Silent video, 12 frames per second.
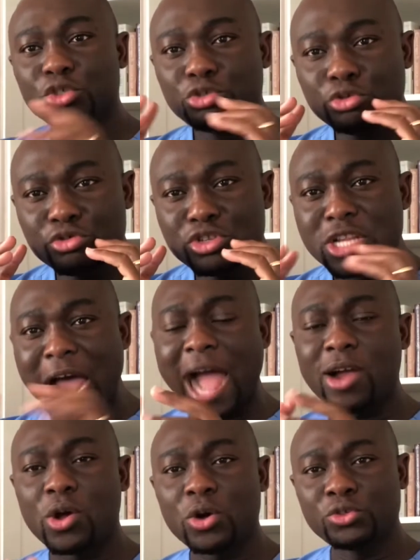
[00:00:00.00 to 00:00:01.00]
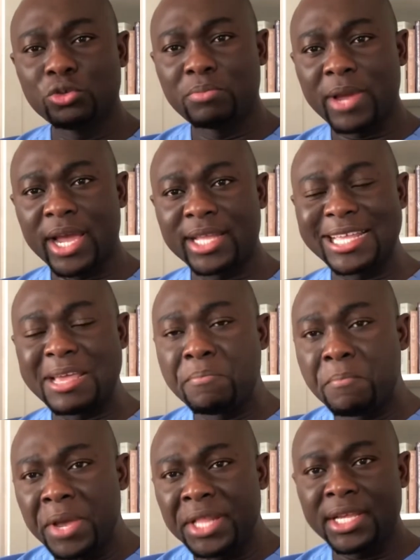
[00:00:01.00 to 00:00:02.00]
Do not go to bed
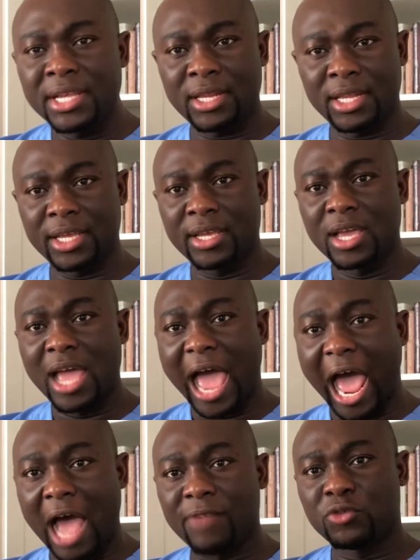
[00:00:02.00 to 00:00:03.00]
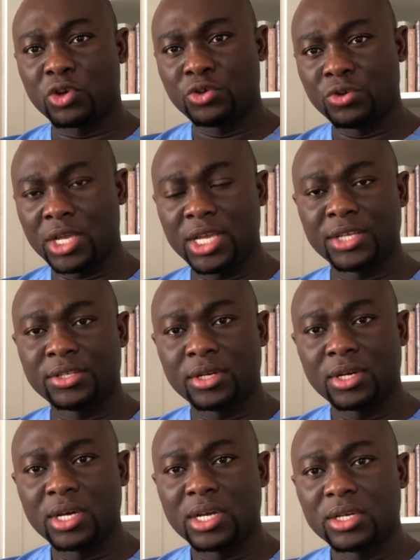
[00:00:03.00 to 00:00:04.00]
immediately after you
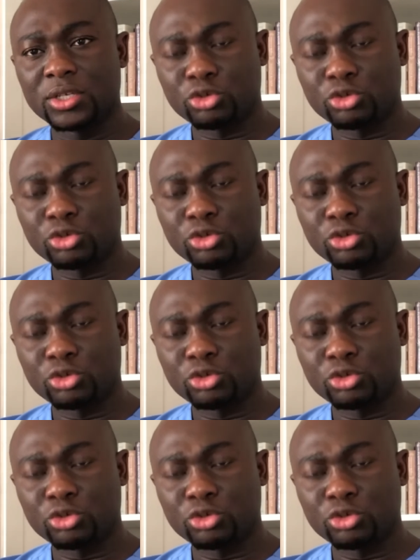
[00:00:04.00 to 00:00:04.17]
eat.